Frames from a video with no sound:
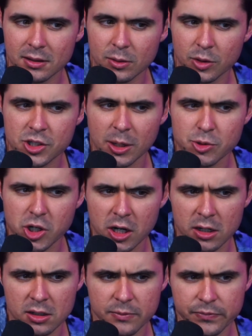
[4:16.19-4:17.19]
What's up,
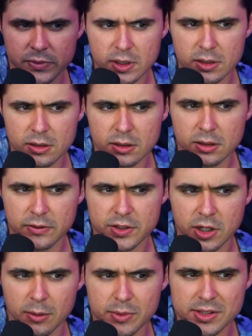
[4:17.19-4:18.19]
jerk? If
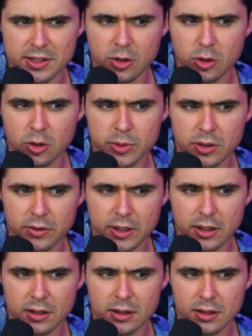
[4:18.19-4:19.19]
Tom is a criminal,
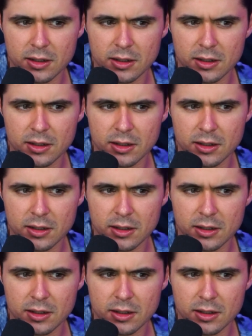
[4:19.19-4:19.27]
then